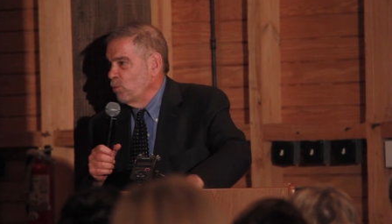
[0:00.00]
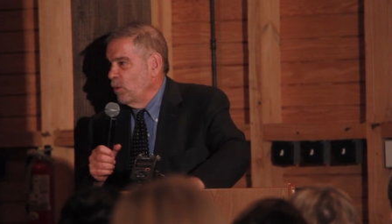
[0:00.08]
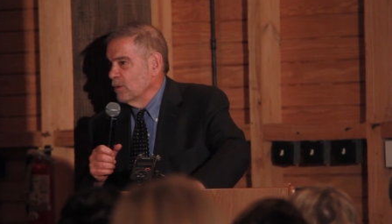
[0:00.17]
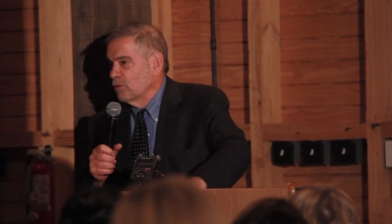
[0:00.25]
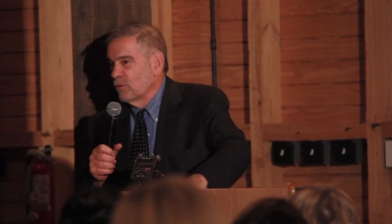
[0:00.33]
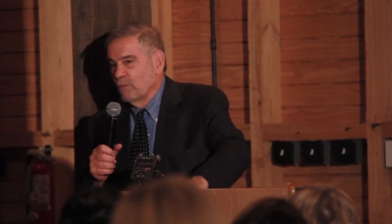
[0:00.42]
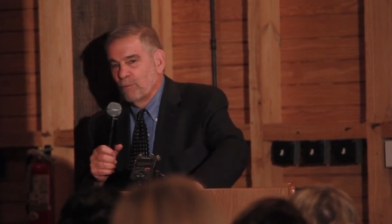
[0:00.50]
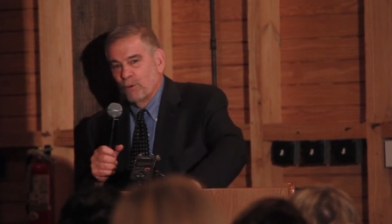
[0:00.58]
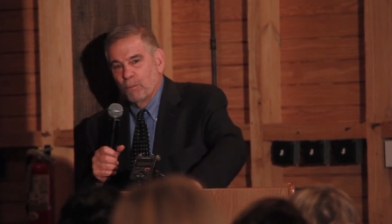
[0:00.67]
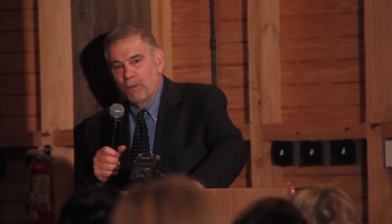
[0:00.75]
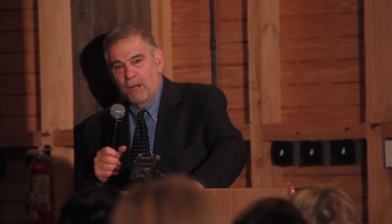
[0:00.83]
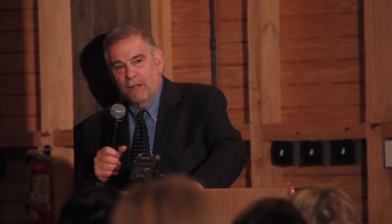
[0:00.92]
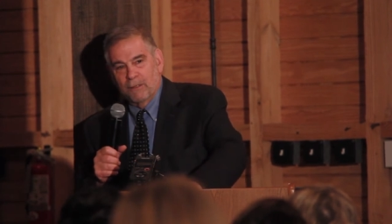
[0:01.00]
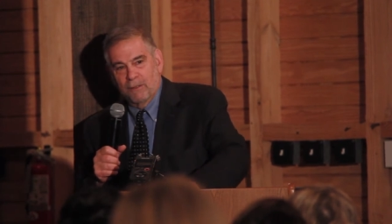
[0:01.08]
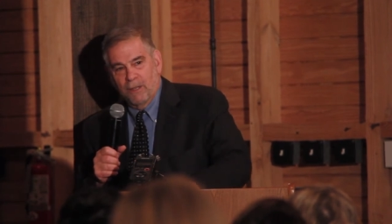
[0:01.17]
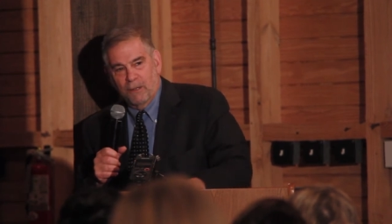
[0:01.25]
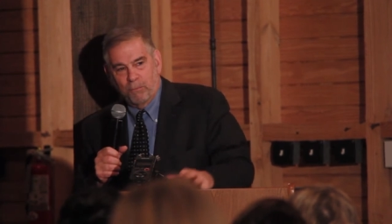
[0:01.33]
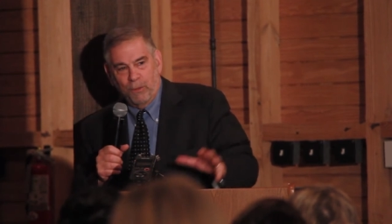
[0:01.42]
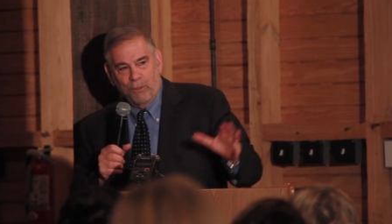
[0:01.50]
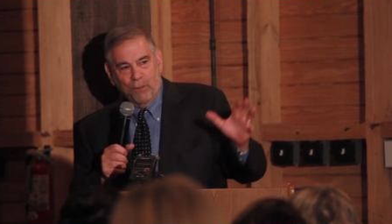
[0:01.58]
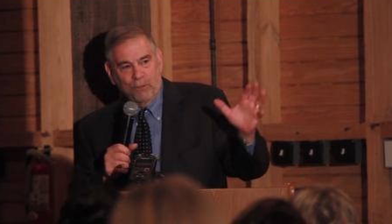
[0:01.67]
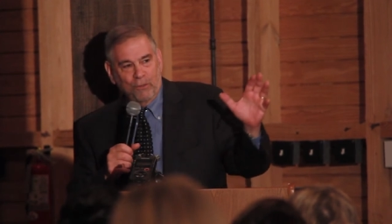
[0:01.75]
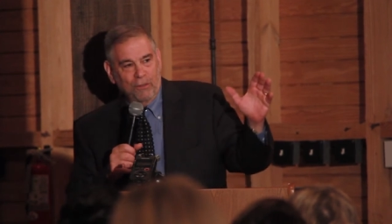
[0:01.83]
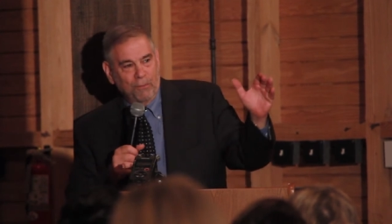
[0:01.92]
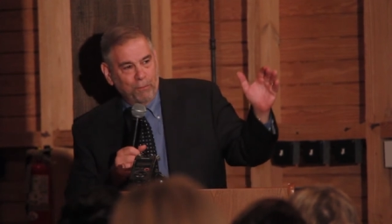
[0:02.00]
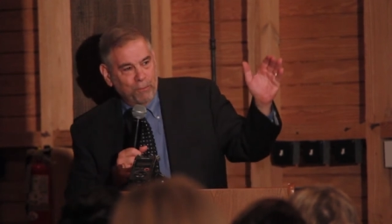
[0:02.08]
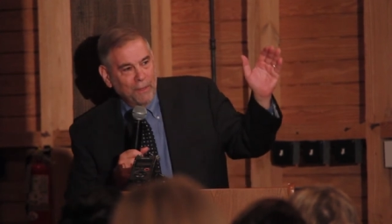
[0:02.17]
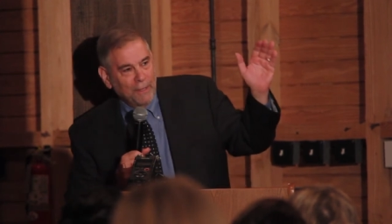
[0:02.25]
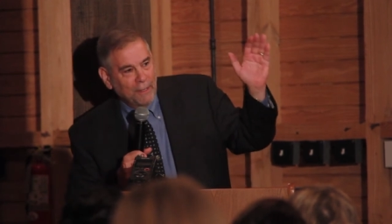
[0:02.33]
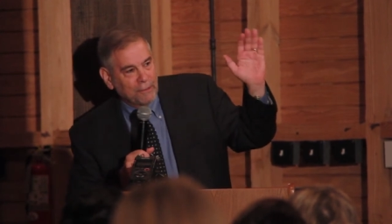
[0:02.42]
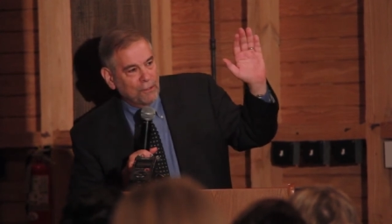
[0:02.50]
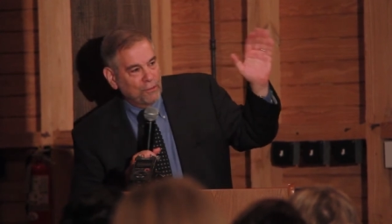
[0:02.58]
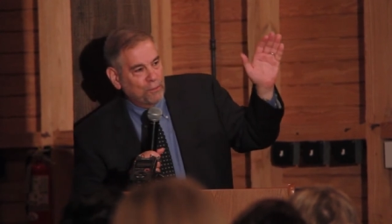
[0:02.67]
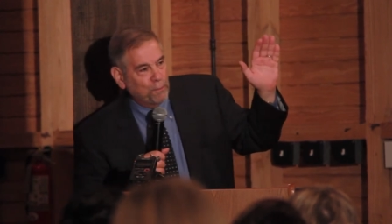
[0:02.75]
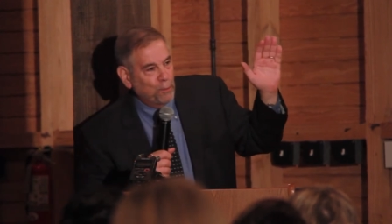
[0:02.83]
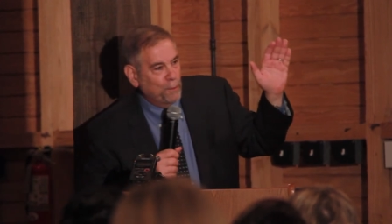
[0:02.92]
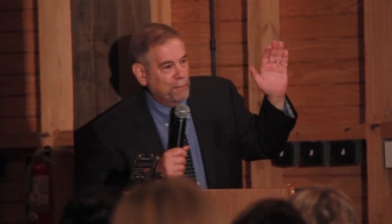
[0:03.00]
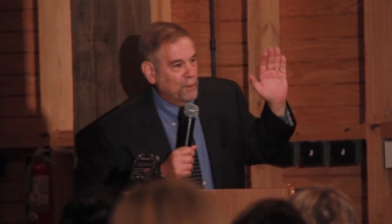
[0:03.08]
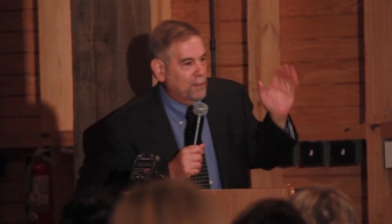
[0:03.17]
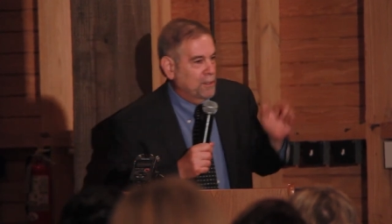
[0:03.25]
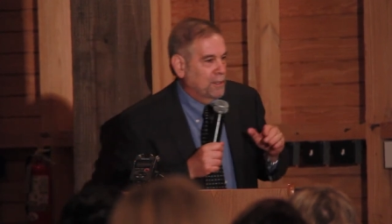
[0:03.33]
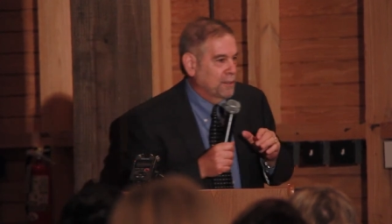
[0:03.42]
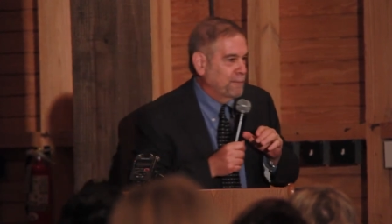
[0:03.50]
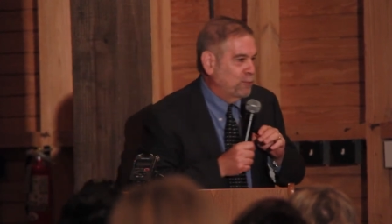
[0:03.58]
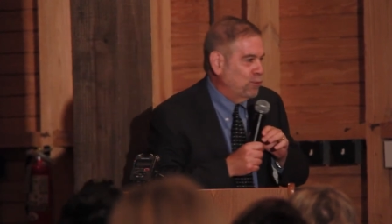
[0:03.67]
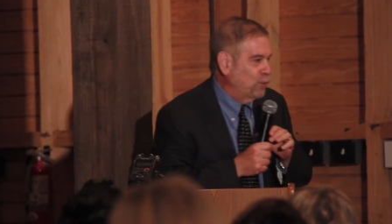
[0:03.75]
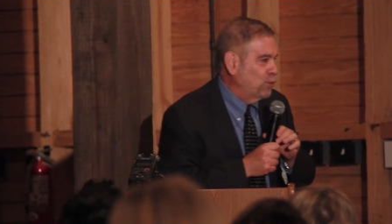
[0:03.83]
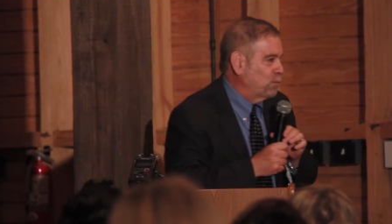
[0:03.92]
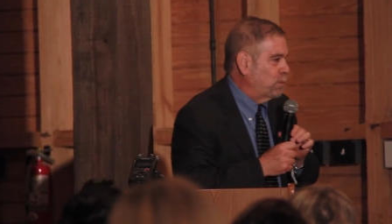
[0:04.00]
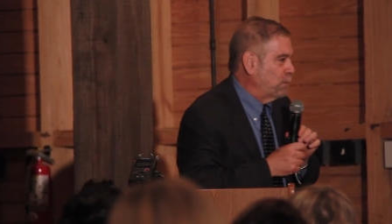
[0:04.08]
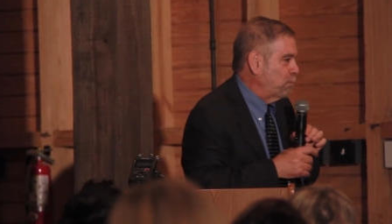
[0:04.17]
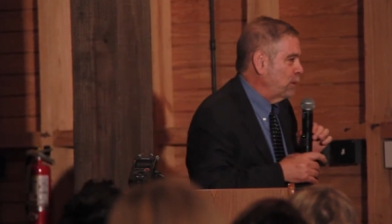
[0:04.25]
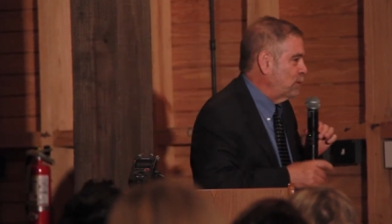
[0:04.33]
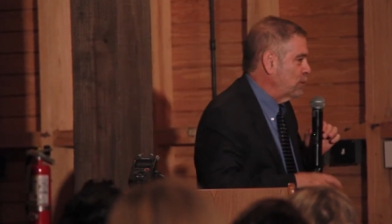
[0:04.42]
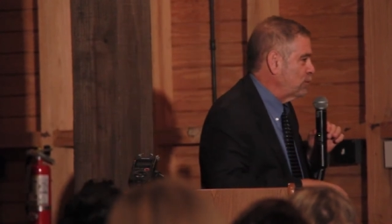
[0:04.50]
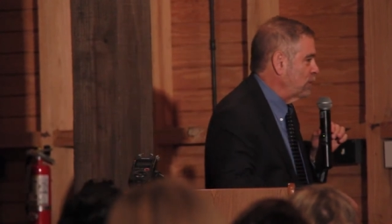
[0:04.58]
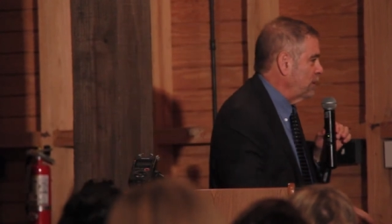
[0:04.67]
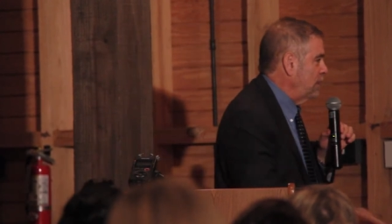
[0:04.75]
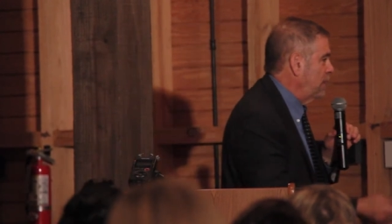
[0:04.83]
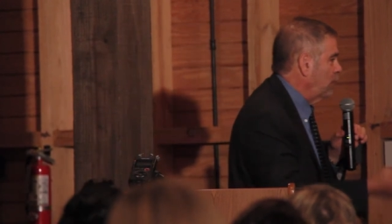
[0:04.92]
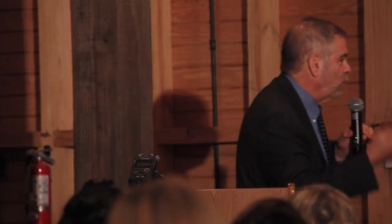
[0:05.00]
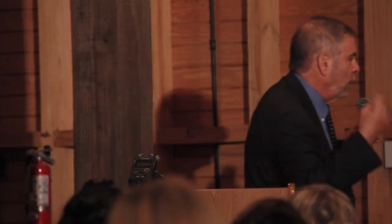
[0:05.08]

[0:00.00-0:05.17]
was the Wehrmacht, not because it disapproved the killing of Jews, but because it needed